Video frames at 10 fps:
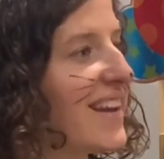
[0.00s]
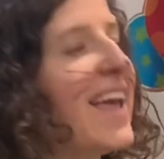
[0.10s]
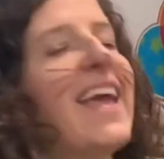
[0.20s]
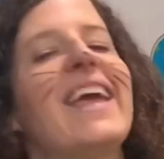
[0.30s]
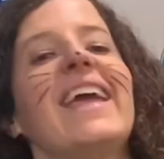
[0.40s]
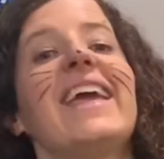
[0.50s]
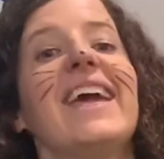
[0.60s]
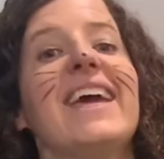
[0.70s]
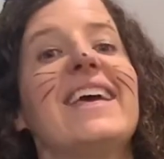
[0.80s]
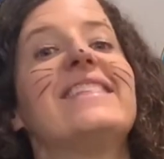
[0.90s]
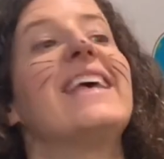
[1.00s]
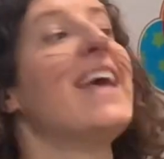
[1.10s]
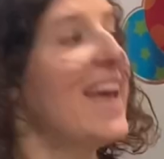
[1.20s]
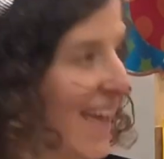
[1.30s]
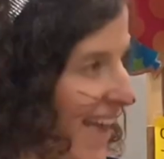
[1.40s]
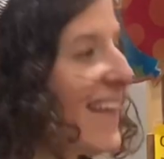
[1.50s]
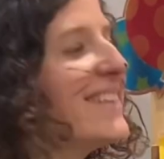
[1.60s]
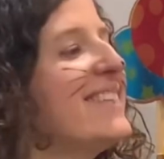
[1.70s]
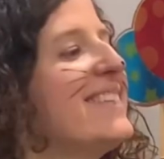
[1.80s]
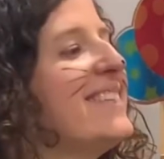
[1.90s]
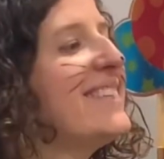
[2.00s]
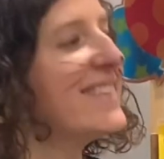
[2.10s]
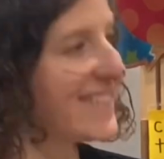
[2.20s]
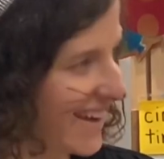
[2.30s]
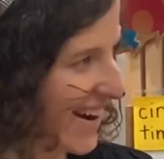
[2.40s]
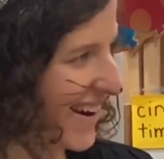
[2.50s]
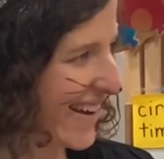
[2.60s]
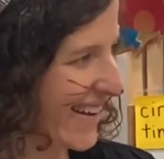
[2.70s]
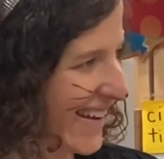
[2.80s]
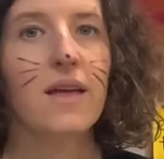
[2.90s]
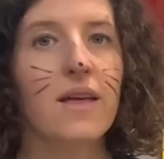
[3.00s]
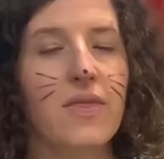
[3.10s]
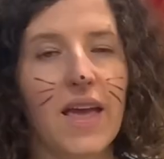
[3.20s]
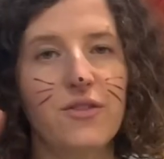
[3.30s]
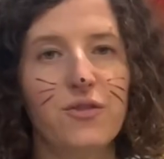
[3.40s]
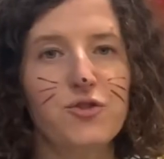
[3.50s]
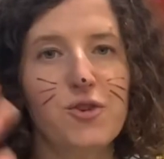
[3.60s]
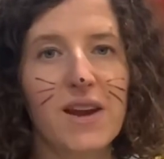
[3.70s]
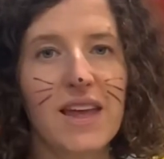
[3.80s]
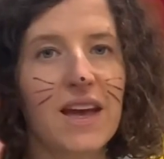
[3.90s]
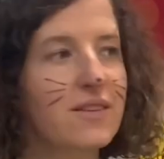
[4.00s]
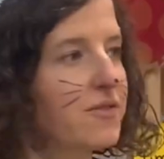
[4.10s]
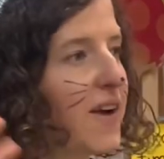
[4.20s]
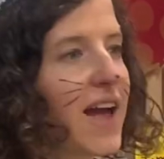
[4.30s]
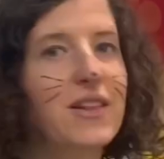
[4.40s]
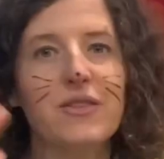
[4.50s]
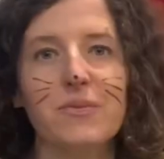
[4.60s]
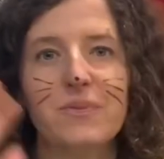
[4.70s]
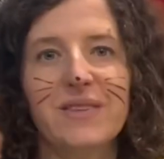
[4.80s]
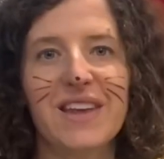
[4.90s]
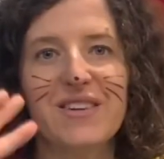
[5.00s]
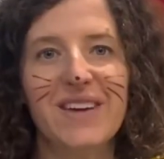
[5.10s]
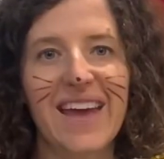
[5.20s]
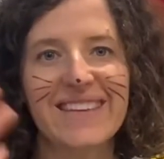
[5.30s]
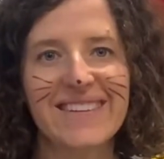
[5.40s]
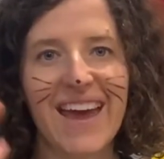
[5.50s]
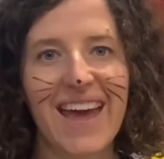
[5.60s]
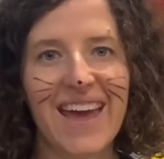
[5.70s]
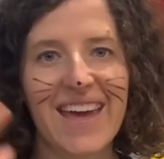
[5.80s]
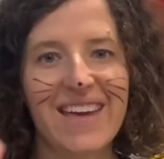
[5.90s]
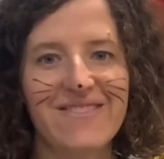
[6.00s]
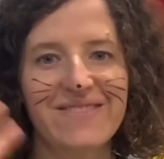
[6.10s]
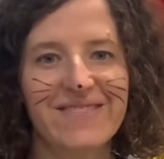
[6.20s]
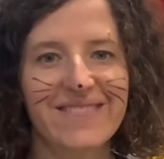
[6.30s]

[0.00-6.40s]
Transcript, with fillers: he is hysterical. Thanks for joining us, friends. See you next time.